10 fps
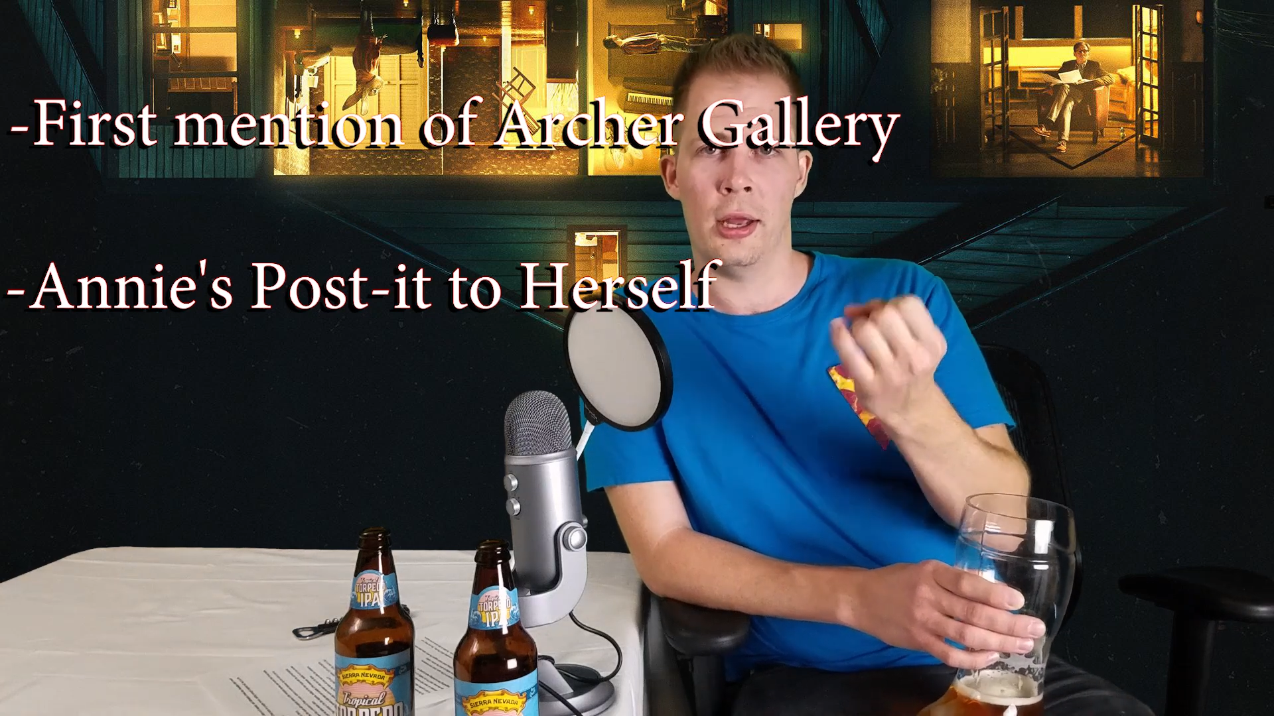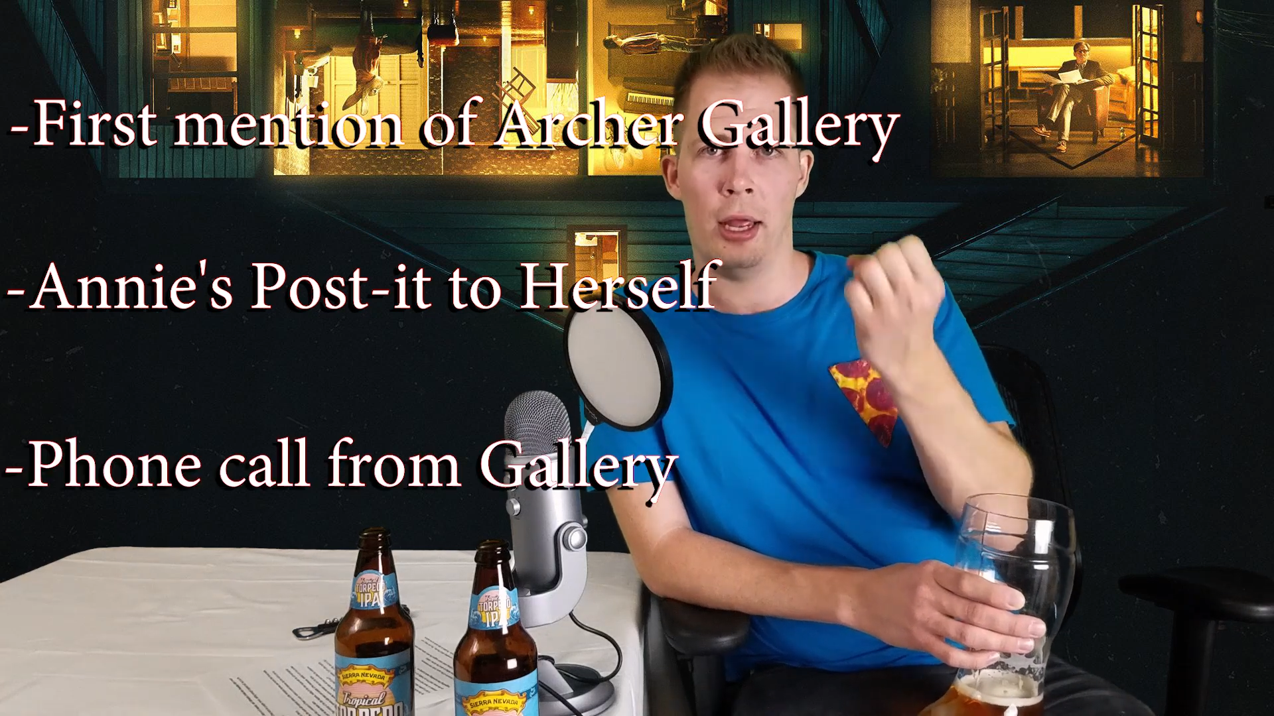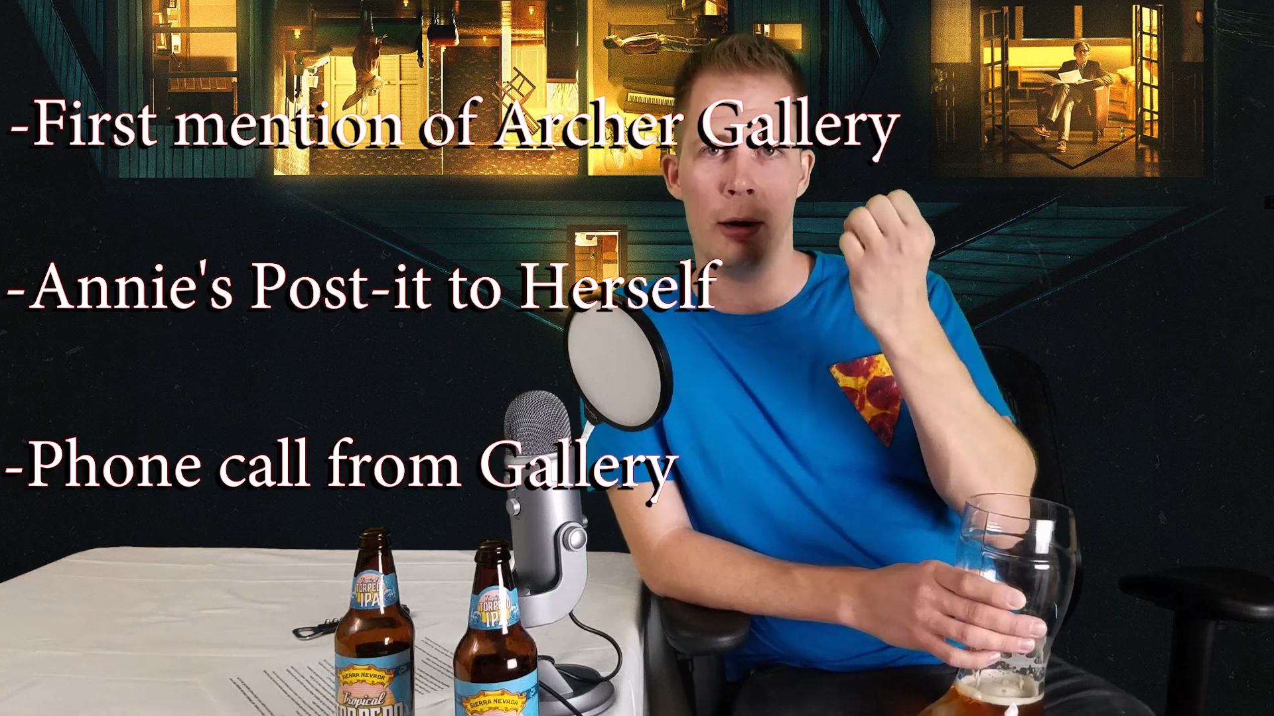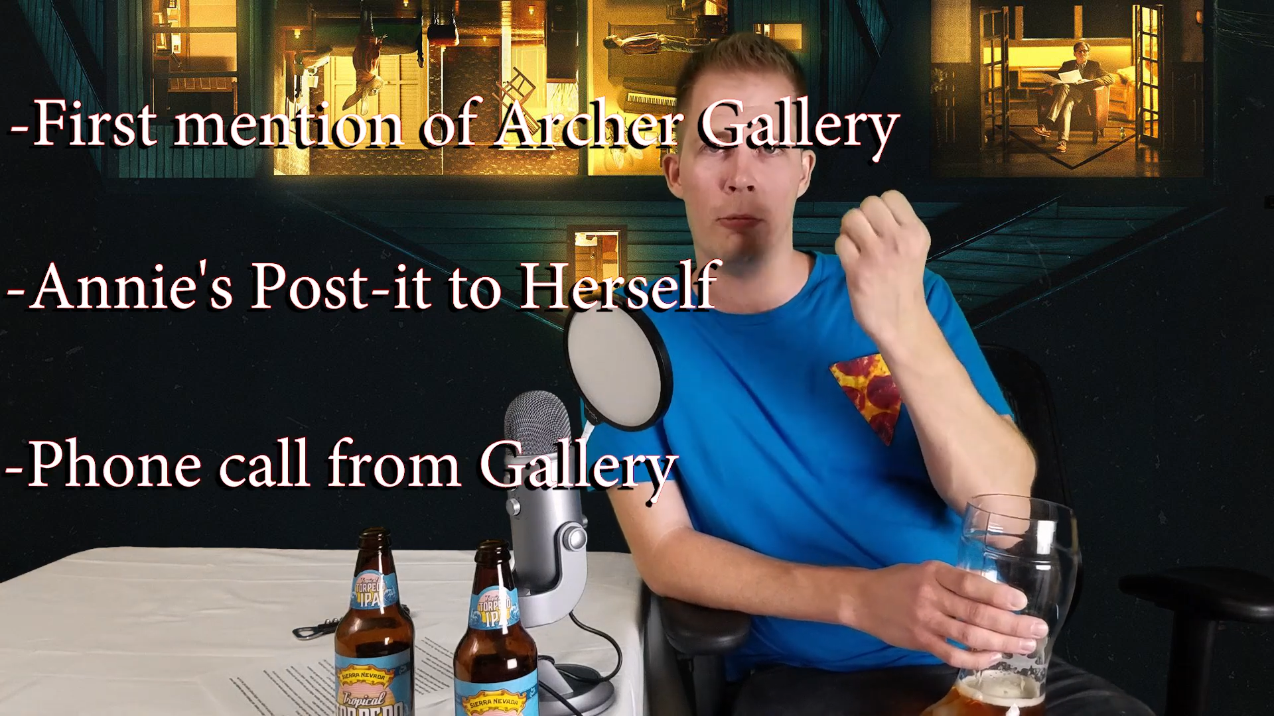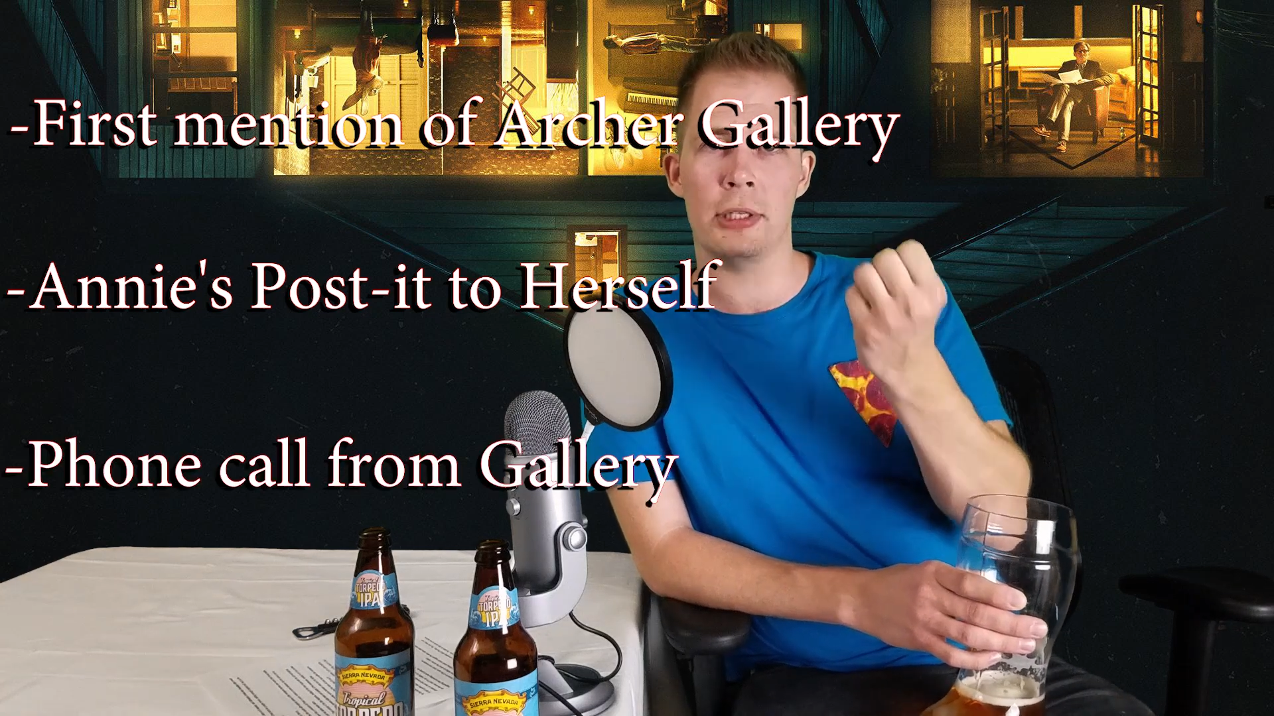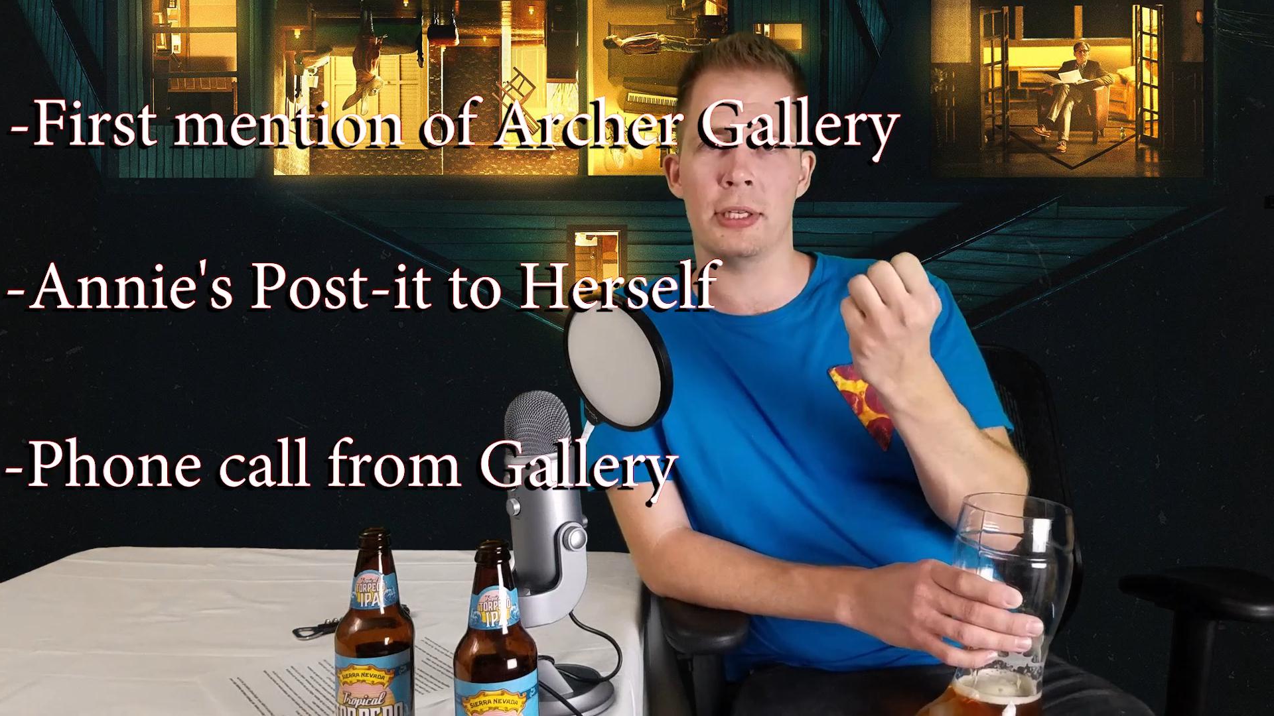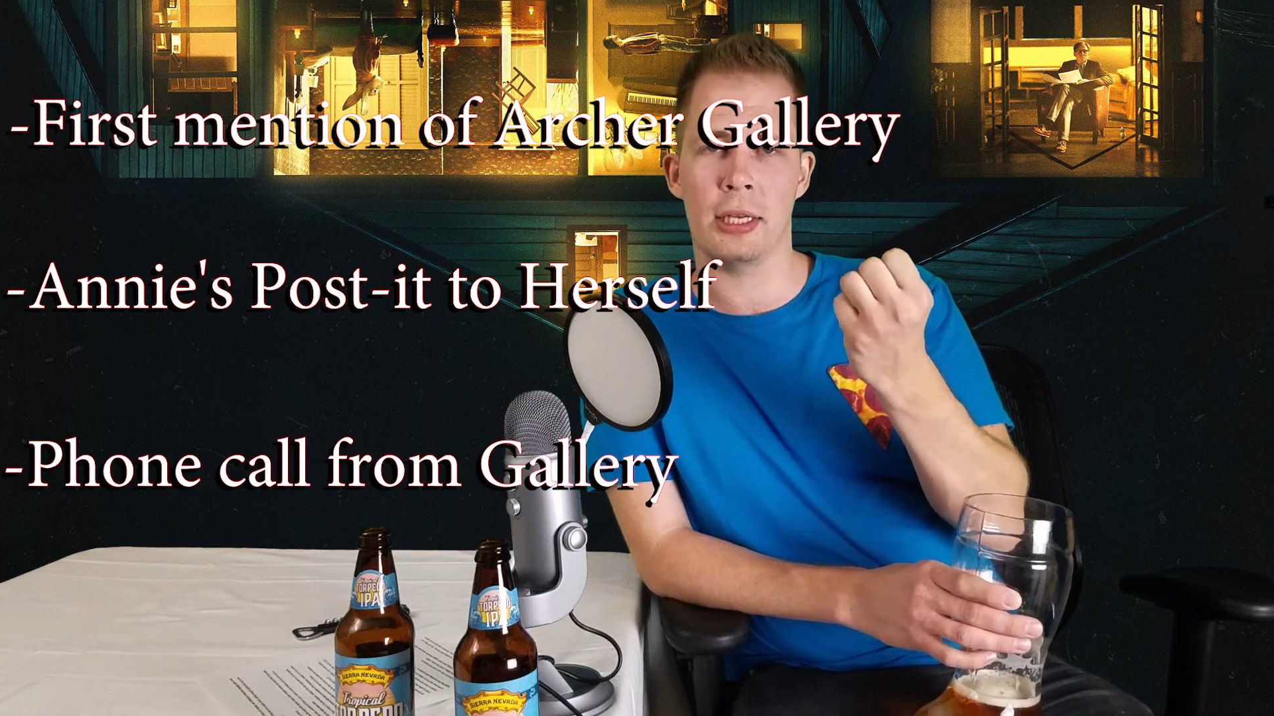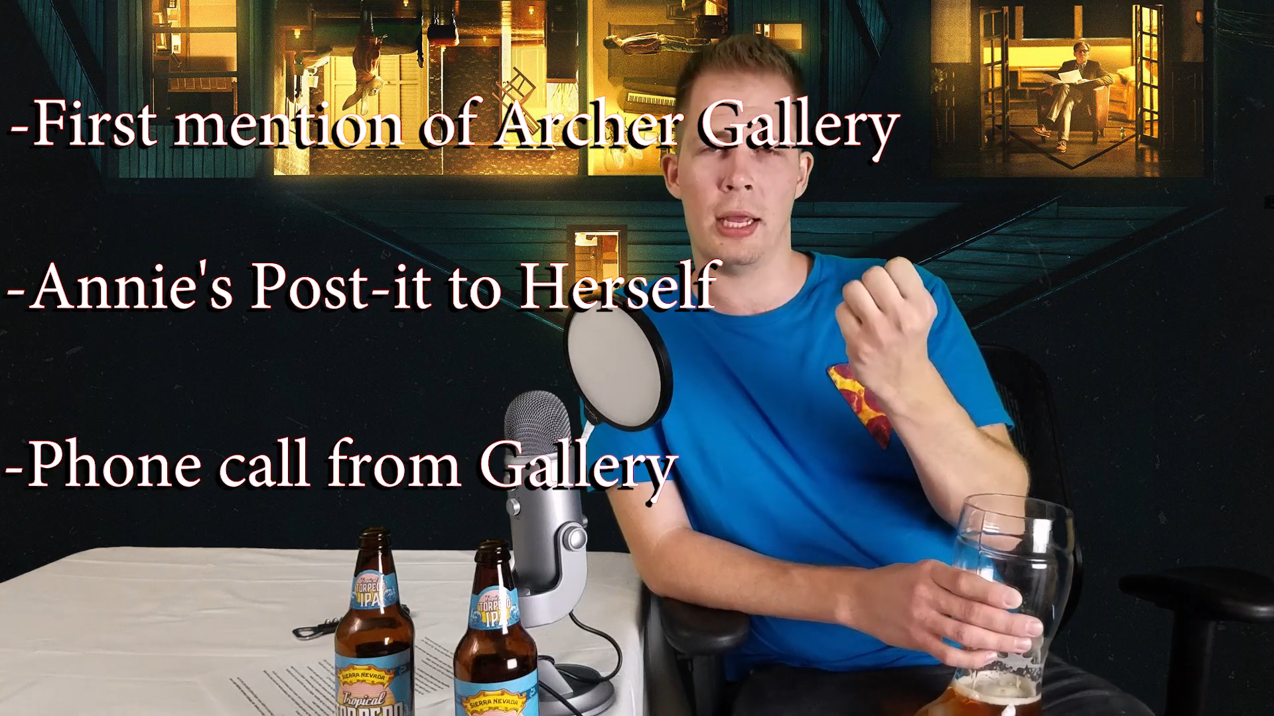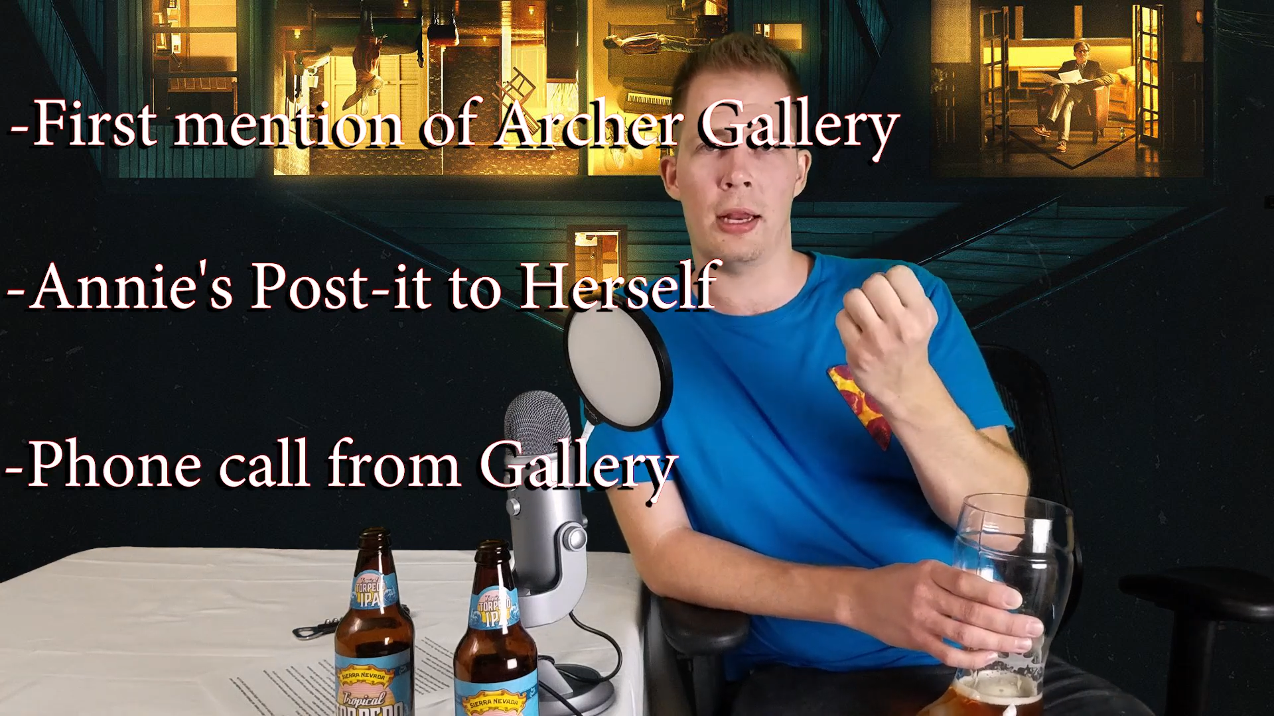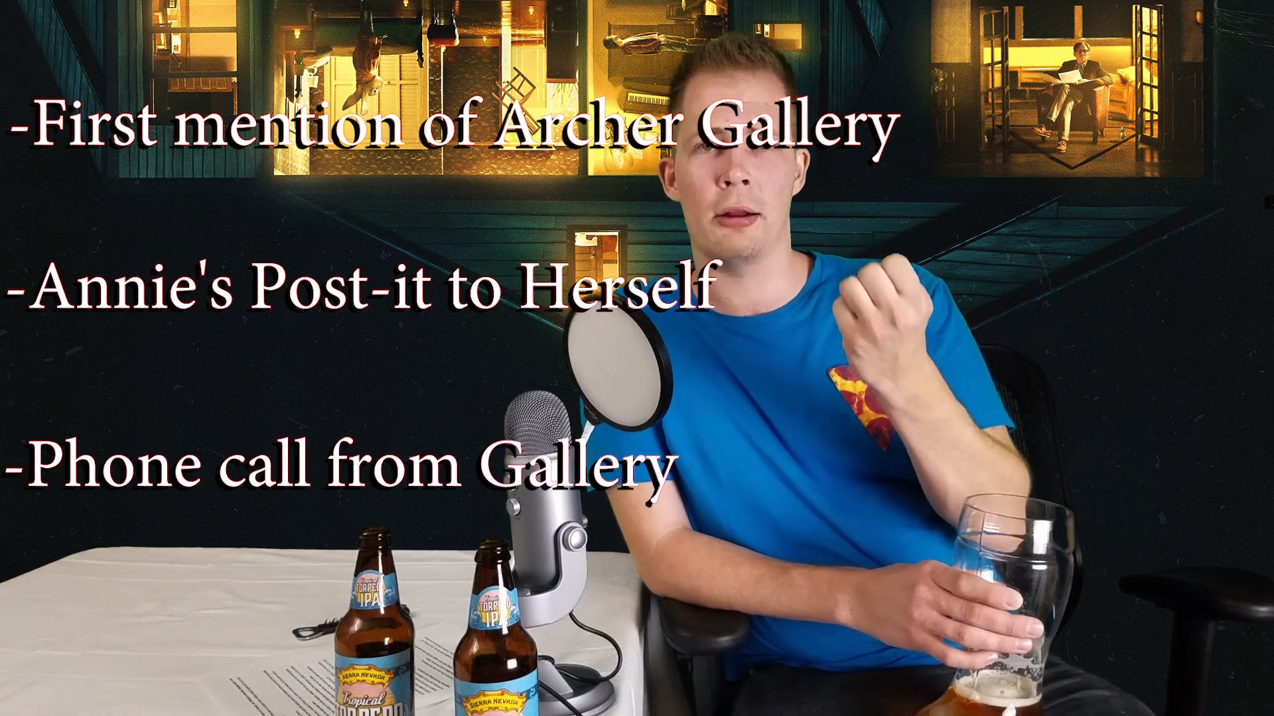and once
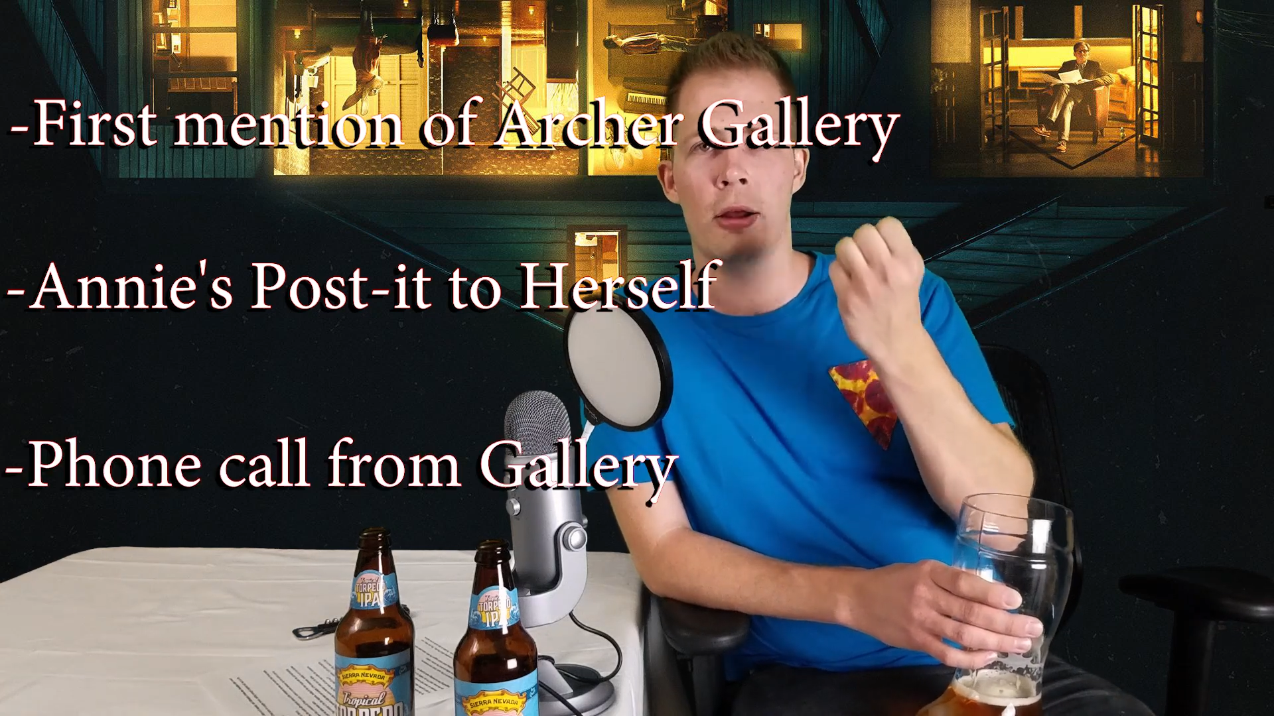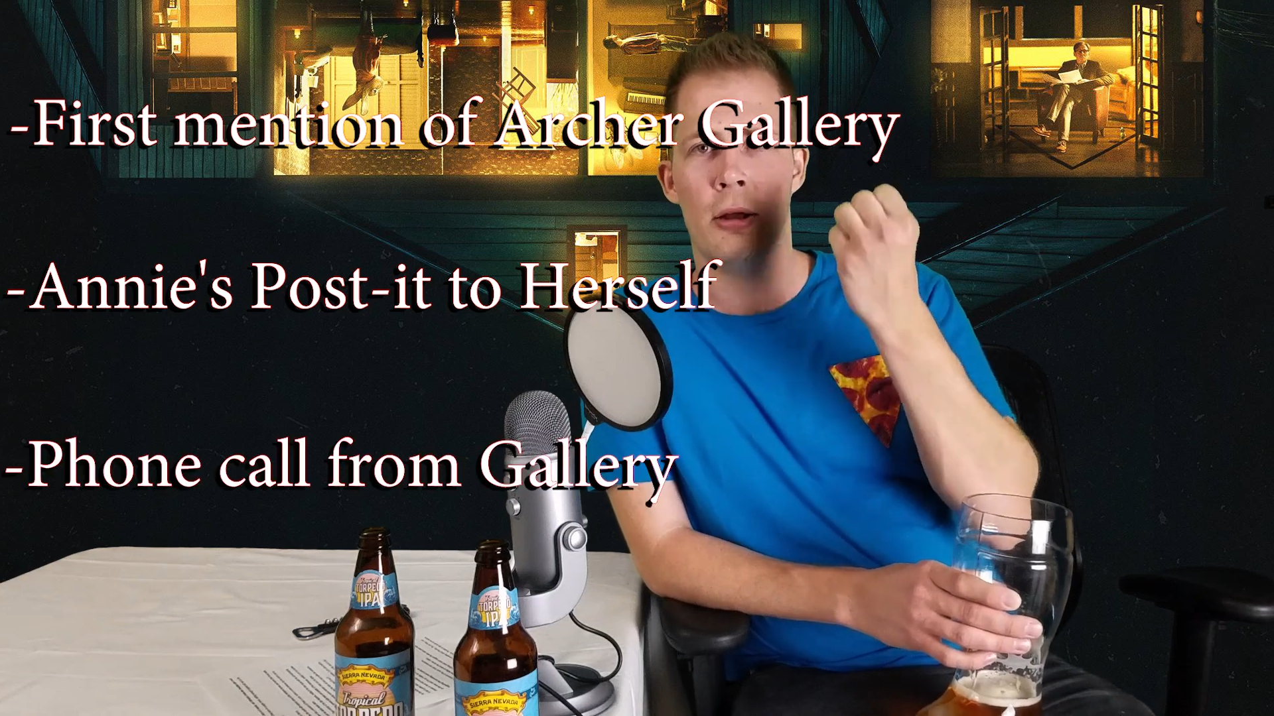again